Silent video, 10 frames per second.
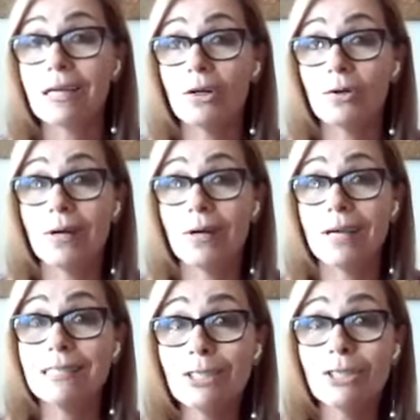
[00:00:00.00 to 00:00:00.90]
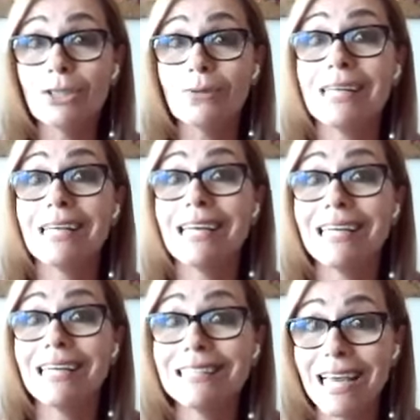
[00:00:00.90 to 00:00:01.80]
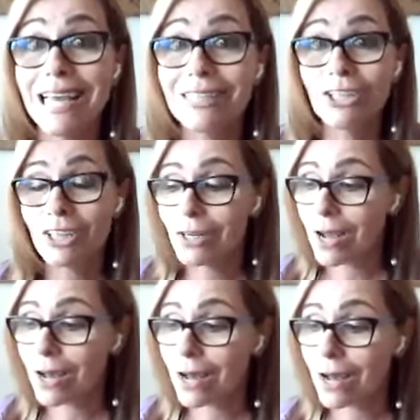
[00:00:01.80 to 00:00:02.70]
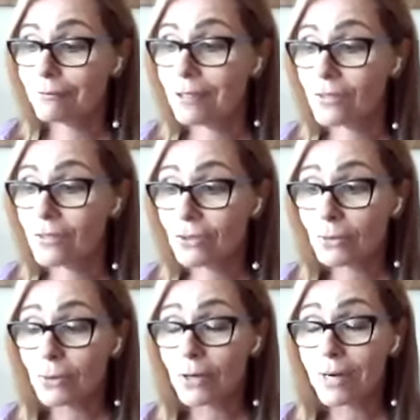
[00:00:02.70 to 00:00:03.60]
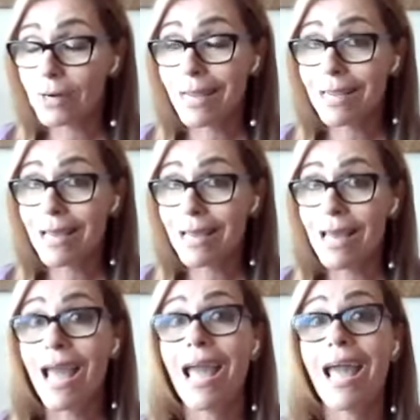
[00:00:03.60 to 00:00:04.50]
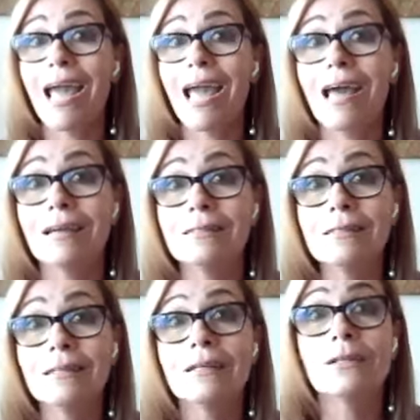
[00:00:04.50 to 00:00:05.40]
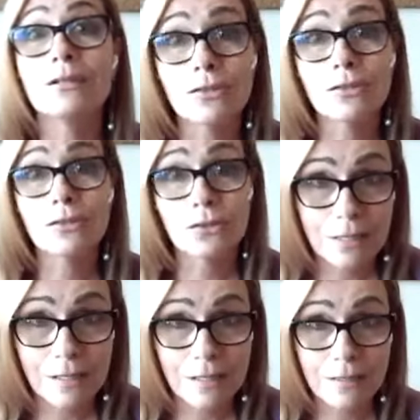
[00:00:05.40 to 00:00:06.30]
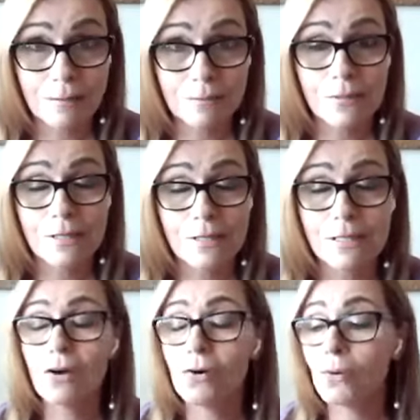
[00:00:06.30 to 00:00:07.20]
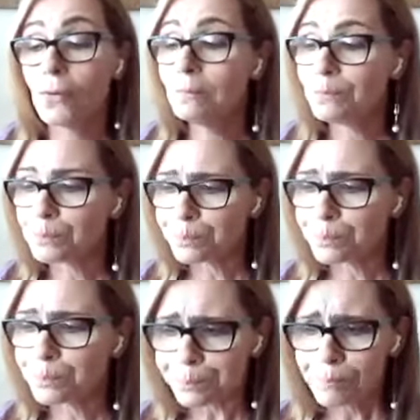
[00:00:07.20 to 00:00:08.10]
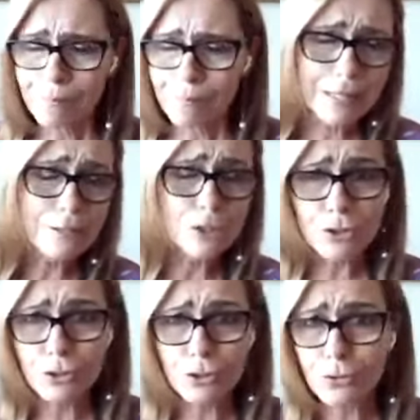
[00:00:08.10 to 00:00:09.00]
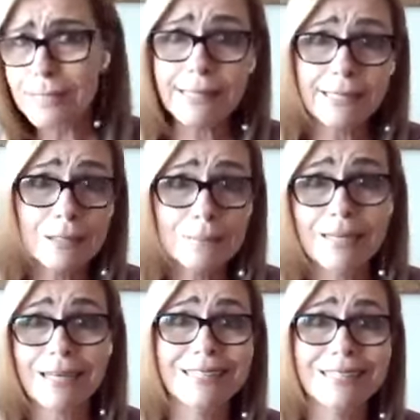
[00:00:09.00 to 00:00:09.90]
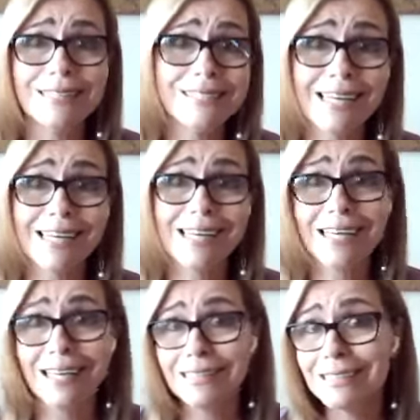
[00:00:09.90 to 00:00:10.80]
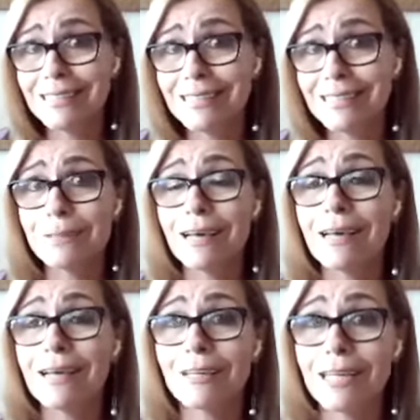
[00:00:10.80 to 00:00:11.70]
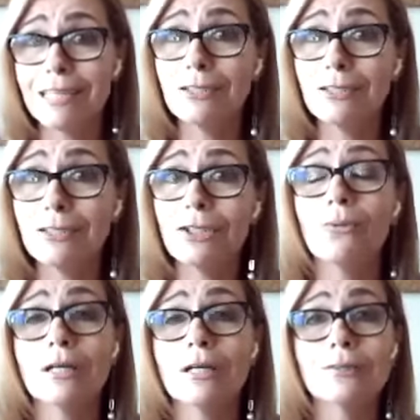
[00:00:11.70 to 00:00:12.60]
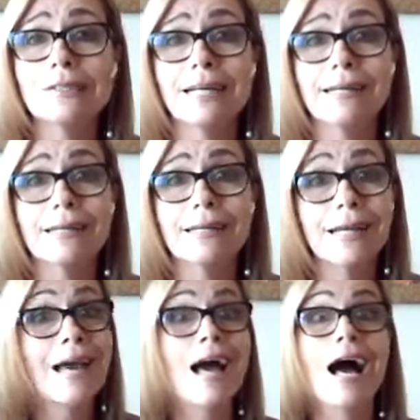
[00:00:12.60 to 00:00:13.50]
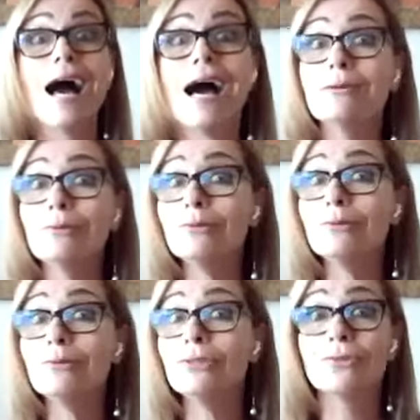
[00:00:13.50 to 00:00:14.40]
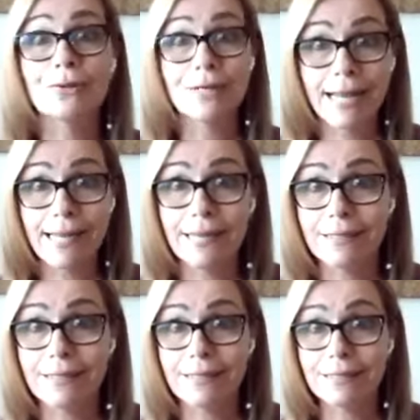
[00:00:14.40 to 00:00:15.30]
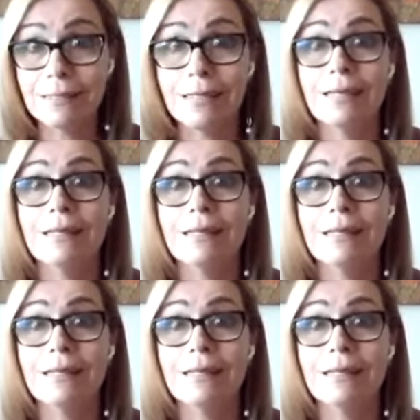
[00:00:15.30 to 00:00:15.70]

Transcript: I go into the intention of the story and the story system. So story therapy is taking a deep dive into understanding how to create